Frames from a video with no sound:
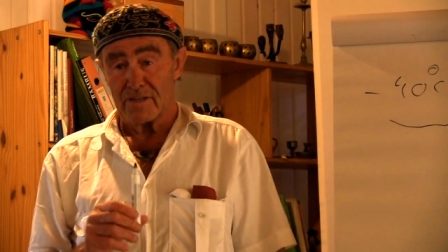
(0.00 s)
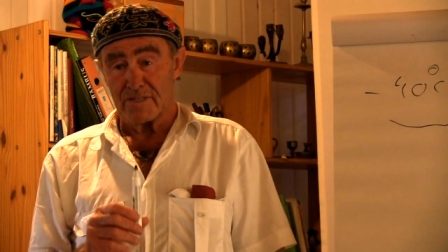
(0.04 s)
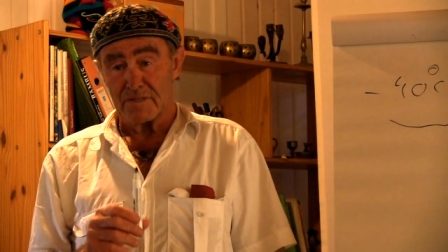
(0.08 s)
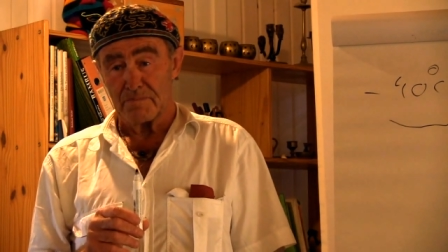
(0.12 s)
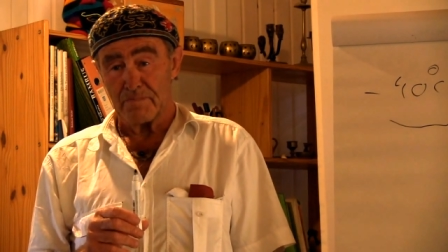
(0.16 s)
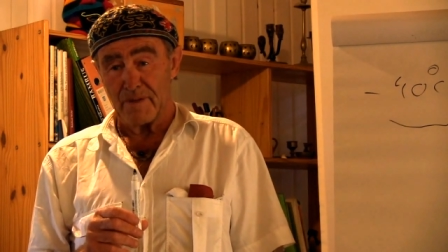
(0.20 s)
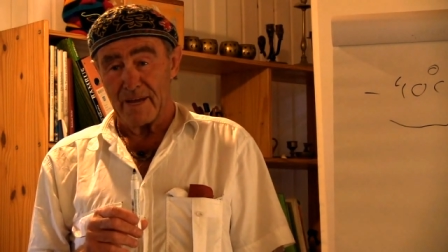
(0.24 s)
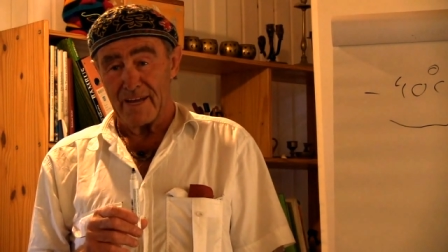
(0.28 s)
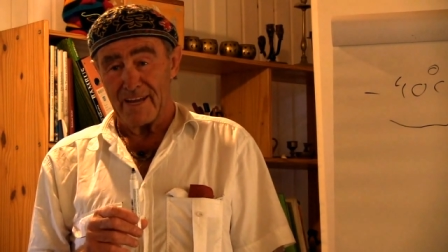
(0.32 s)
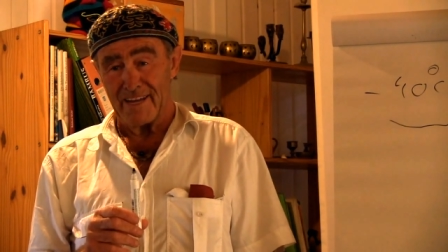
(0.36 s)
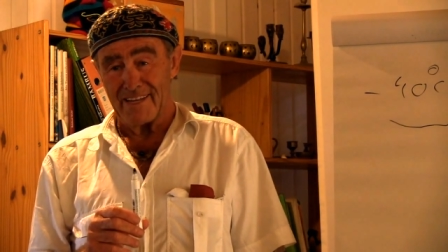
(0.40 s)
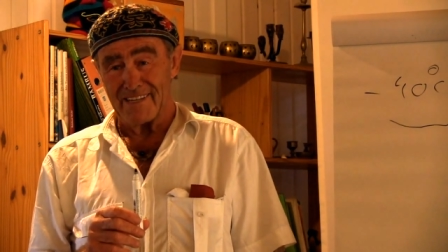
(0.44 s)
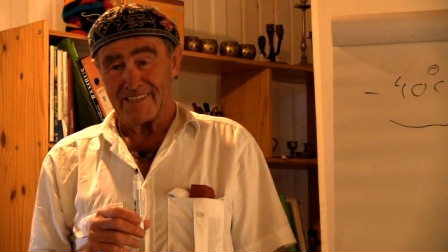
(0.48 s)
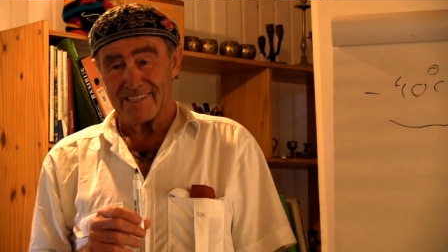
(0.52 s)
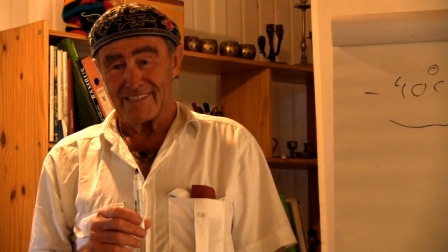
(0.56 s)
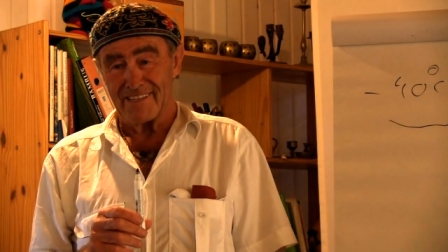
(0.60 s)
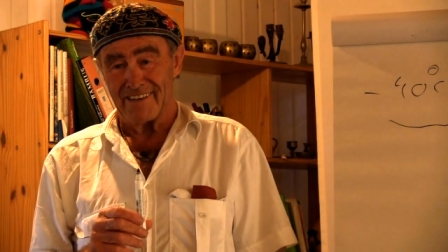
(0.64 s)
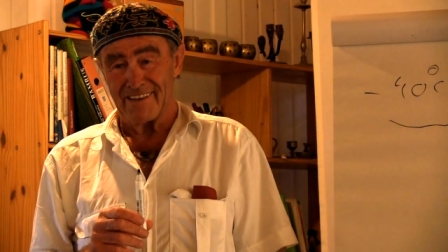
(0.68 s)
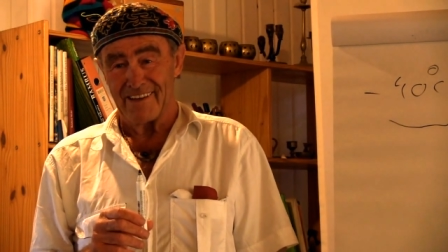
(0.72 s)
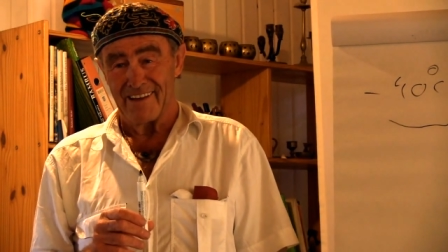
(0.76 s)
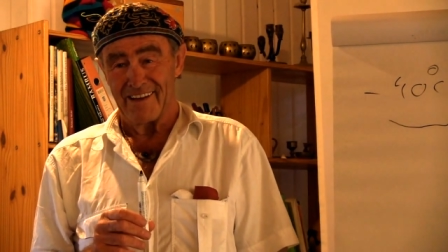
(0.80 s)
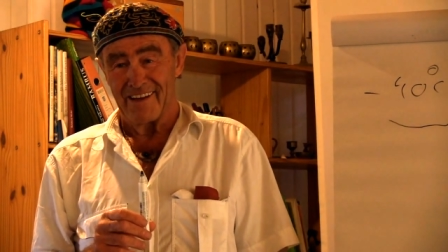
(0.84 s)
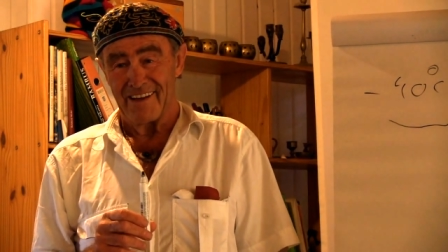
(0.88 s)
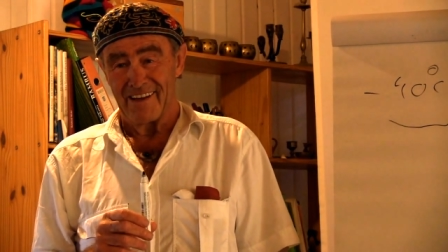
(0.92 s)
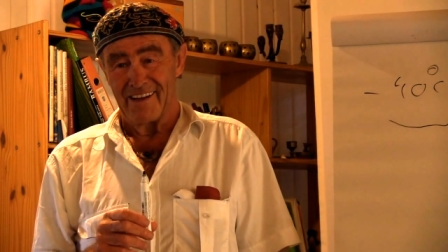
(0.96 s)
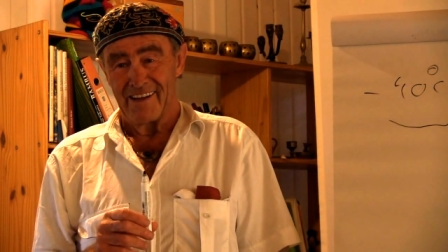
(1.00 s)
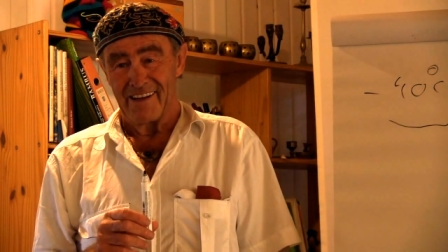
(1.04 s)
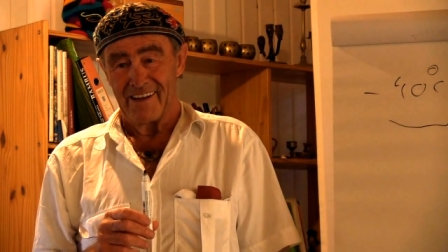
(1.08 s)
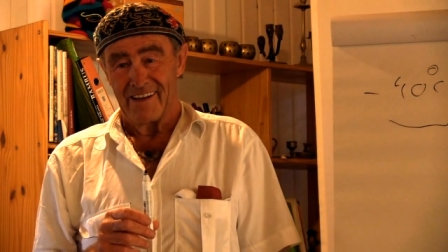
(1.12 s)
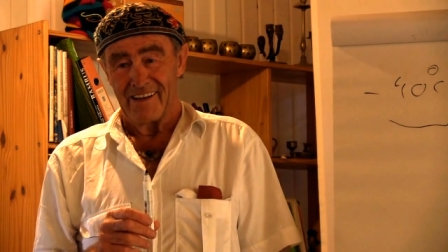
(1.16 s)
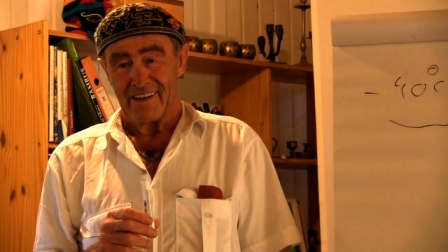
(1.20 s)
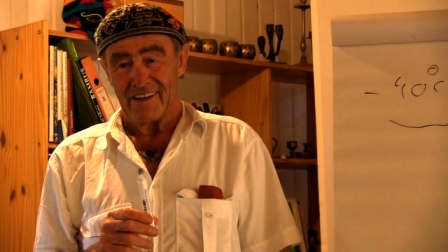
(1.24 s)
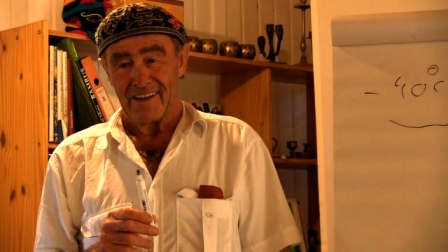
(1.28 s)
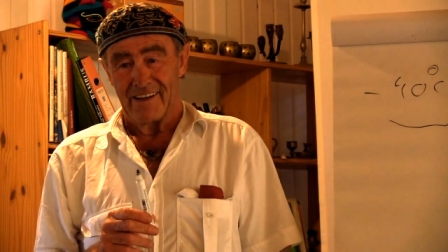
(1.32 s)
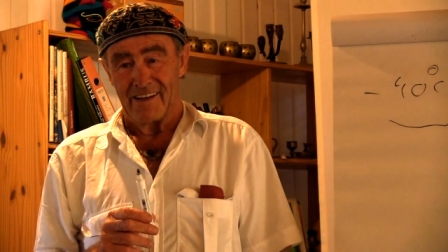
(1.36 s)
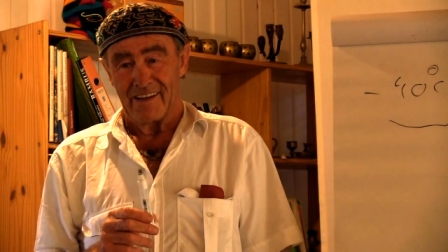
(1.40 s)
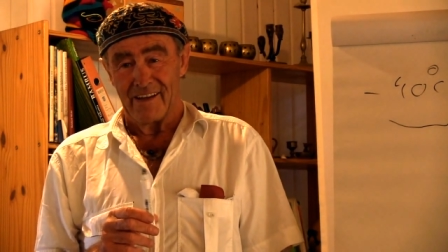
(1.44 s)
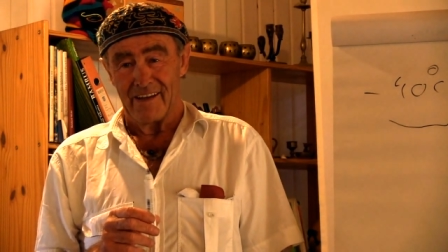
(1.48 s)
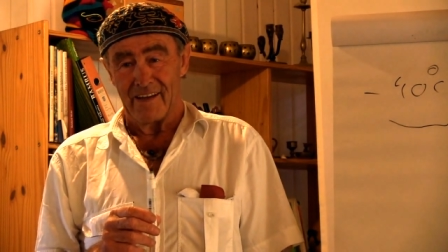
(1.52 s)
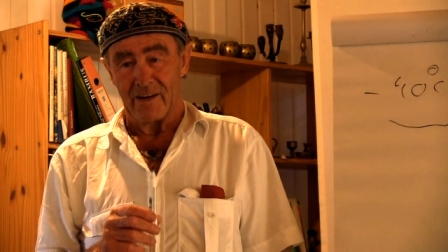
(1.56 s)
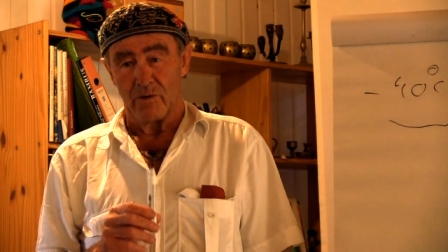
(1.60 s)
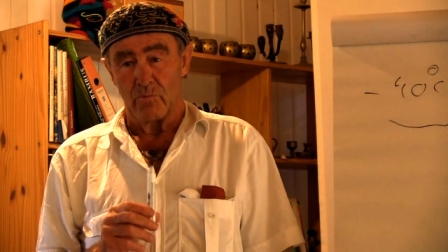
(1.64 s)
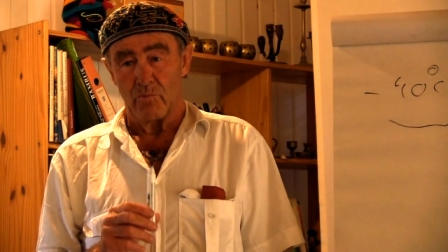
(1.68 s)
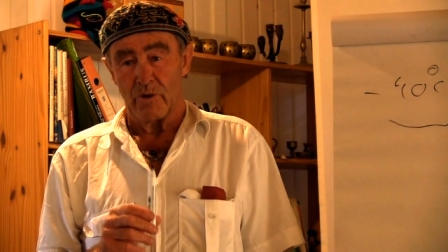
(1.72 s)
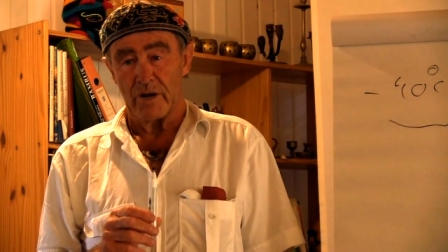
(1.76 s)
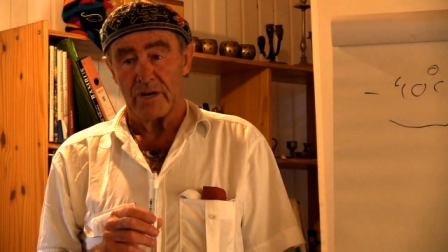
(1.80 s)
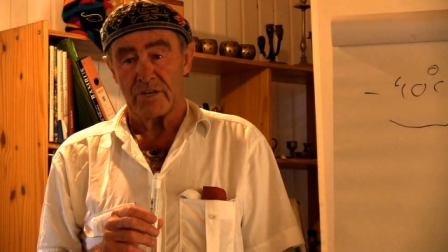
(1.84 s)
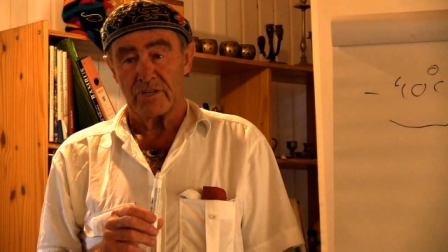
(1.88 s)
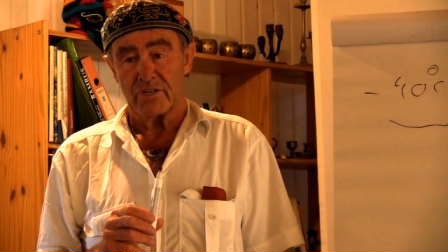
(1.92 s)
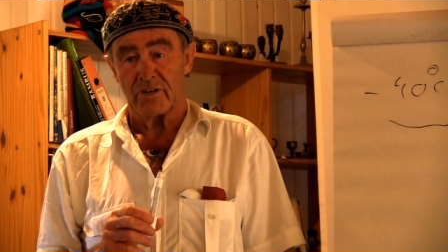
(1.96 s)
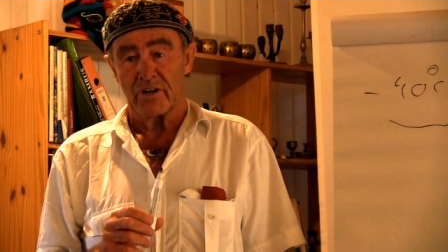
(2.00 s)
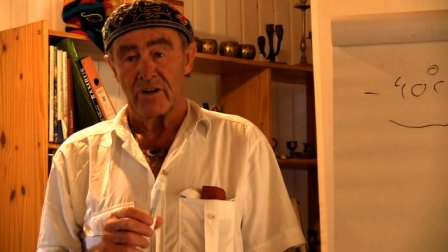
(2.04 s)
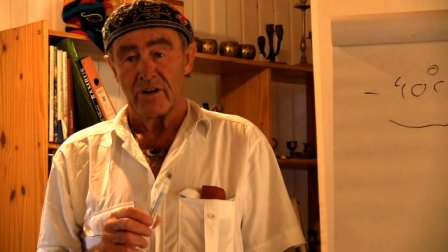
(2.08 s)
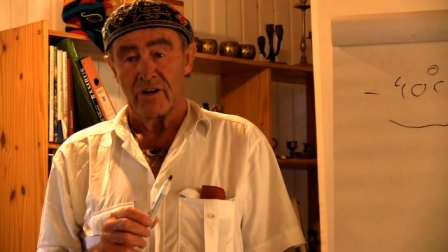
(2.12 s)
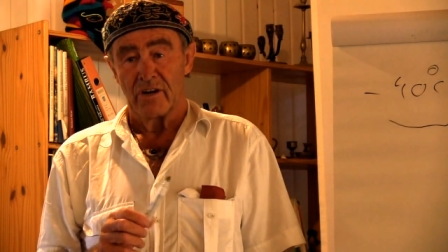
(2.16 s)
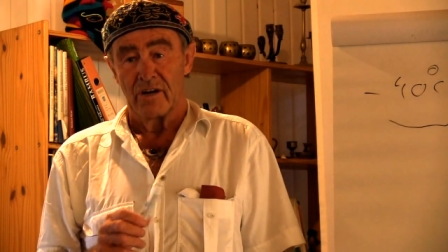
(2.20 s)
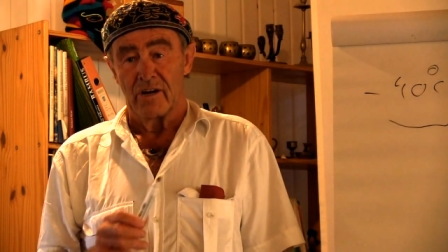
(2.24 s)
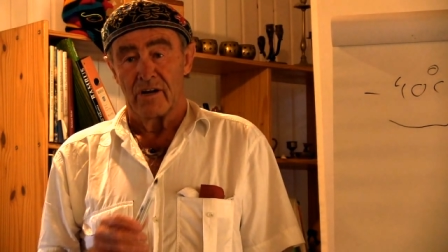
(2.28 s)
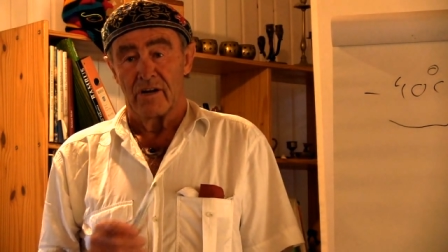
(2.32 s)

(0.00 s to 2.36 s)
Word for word: space in which,